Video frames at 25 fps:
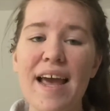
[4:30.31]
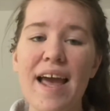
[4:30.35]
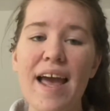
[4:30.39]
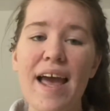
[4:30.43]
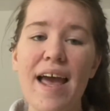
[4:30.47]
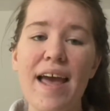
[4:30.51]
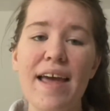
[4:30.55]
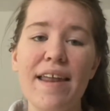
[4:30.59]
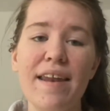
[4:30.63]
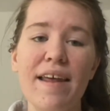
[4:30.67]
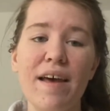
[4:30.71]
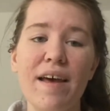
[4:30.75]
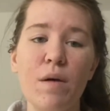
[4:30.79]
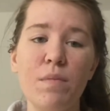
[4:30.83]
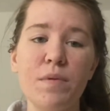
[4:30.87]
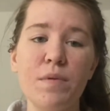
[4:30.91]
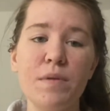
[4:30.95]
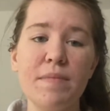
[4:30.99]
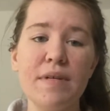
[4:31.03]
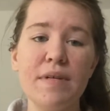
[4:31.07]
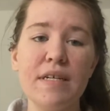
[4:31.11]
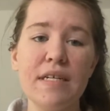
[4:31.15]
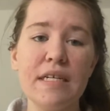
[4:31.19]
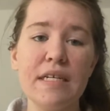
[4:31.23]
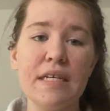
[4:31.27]
and helped
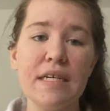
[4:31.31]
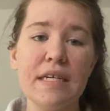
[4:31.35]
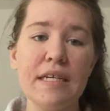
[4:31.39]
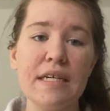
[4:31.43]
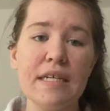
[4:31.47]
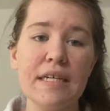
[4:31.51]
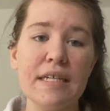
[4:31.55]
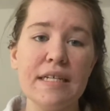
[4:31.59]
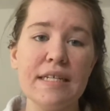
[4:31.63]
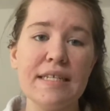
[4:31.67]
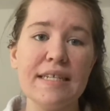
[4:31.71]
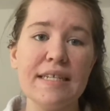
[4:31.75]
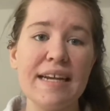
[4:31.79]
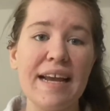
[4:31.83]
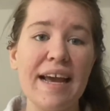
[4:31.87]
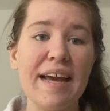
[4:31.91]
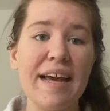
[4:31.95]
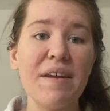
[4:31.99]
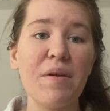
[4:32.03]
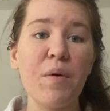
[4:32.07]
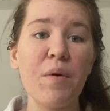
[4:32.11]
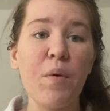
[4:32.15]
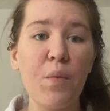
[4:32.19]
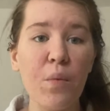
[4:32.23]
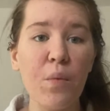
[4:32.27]
me to
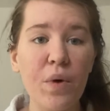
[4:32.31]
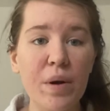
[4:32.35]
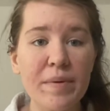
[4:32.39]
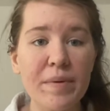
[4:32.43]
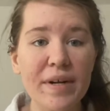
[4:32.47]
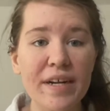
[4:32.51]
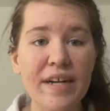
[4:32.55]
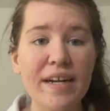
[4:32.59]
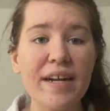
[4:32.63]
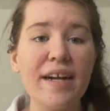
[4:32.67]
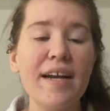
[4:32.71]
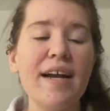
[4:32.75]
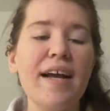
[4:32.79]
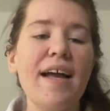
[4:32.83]
get warmer